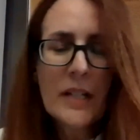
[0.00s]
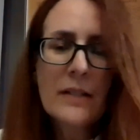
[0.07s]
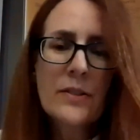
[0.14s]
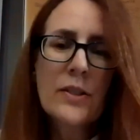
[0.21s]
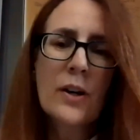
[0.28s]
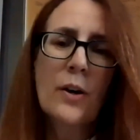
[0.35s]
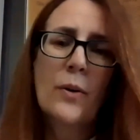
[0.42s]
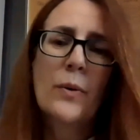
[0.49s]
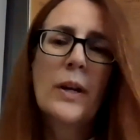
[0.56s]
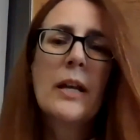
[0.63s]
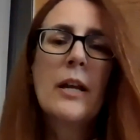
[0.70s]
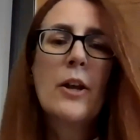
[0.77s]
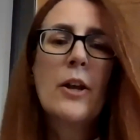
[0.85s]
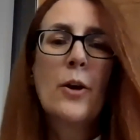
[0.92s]
And so
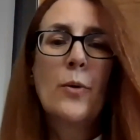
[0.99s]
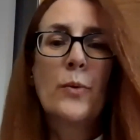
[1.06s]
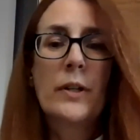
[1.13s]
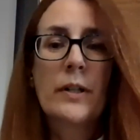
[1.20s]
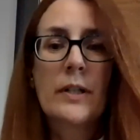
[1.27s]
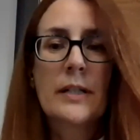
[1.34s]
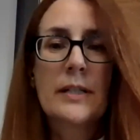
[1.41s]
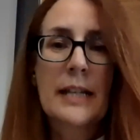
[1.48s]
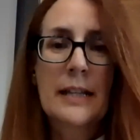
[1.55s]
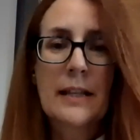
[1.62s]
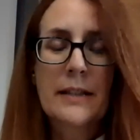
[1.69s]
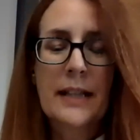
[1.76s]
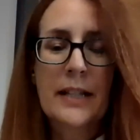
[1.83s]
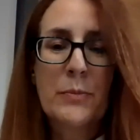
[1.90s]
we're going to say
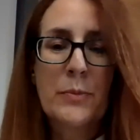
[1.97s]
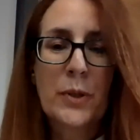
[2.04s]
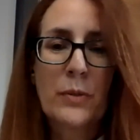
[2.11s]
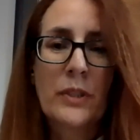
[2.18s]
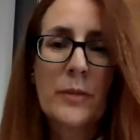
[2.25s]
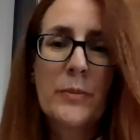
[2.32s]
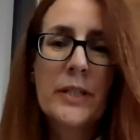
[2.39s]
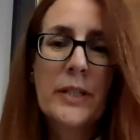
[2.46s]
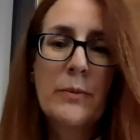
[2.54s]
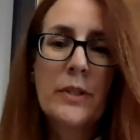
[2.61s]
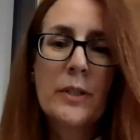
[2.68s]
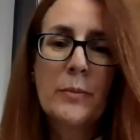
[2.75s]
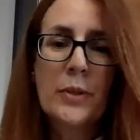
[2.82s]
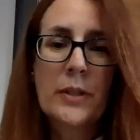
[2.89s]
that that's pro-liberty. We're
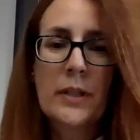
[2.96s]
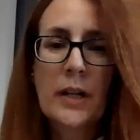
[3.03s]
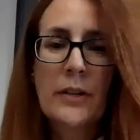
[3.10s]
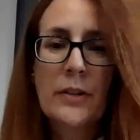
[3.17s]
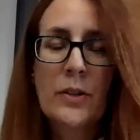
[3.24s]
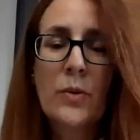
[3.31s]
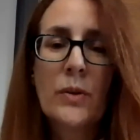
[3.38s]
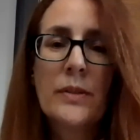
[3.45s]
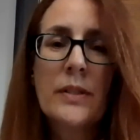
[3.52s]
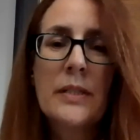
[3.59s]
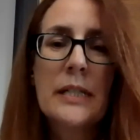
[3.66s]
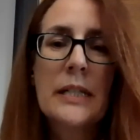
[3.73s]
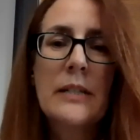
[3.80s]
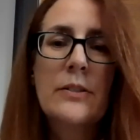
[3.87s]
going to put it on the gold
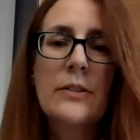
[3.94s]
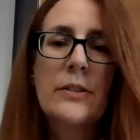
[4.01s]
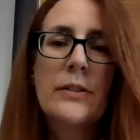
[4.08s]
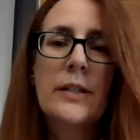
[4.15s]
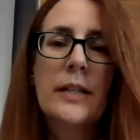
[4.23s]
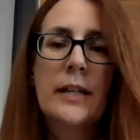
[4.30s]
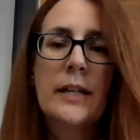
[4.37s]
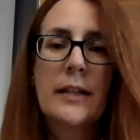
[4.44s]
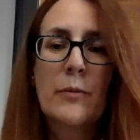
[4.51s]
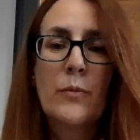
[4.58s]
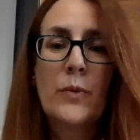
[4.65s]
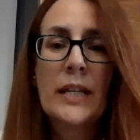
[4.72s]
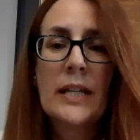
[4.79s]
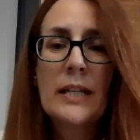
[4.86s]
standard. And
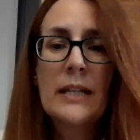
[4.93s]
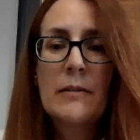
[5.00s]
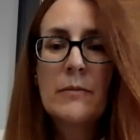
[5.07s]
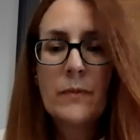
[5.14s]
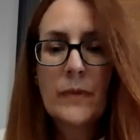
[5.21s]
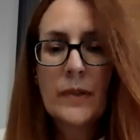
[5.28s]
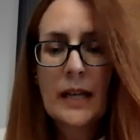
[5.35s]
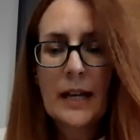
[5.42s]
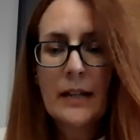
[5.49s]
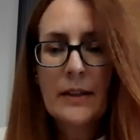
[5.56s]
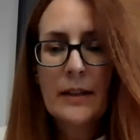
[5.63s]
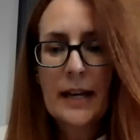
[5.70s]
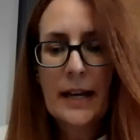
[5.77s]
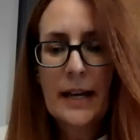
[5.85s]
then we
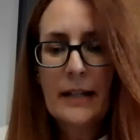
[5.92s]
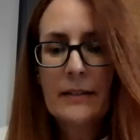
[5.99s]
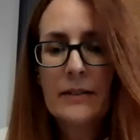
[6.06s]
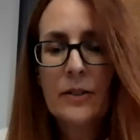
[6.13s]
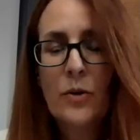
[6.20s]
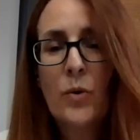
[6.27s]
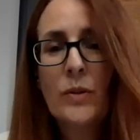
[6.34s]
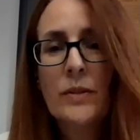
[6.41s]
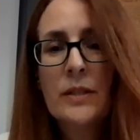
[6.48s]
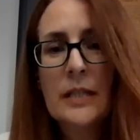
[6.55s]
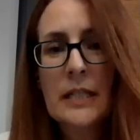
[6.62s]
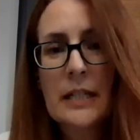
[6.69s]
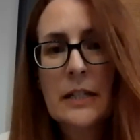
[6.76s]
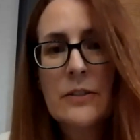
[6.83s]
get that gold
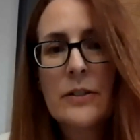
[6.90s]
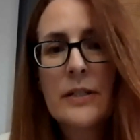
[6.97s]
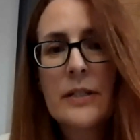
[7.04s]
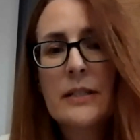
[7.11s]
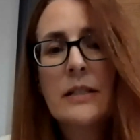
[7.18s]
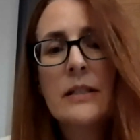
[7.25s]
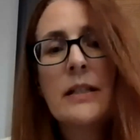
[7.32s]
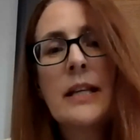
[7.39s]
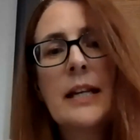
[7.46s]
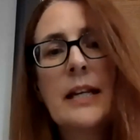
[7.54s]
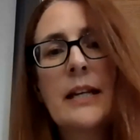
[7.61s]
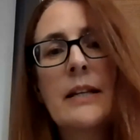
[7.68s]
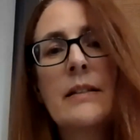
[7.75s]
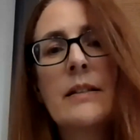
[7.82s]
standard into
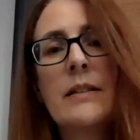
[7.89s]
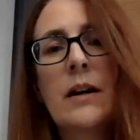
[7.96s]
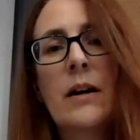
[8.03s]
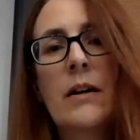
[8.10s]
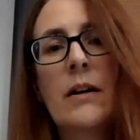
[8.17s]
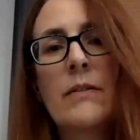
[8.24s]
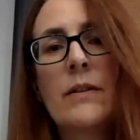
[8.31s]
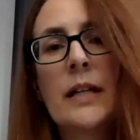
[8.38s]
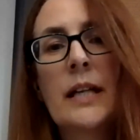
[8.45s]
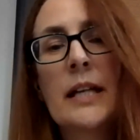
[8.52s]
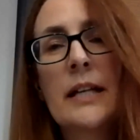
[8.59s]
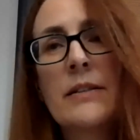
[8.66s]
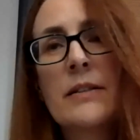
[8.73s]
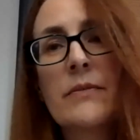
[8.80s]
the
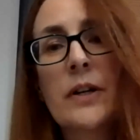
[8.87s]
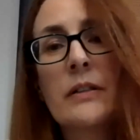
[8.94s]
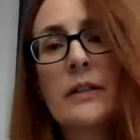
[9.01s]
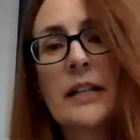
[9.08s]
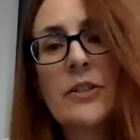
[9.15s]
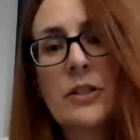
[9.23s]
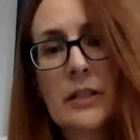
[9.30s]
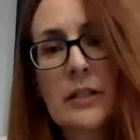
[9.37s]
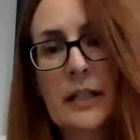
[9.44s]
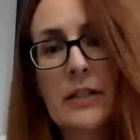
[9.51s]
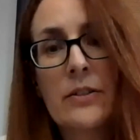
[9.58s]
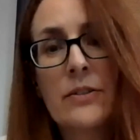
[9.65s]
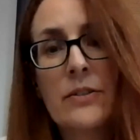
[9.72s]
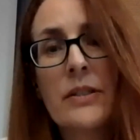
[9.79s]
hands of our
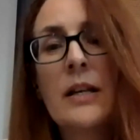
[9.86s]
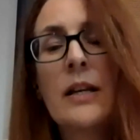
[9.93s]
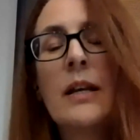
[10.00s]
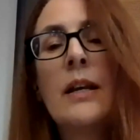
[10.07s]
legislators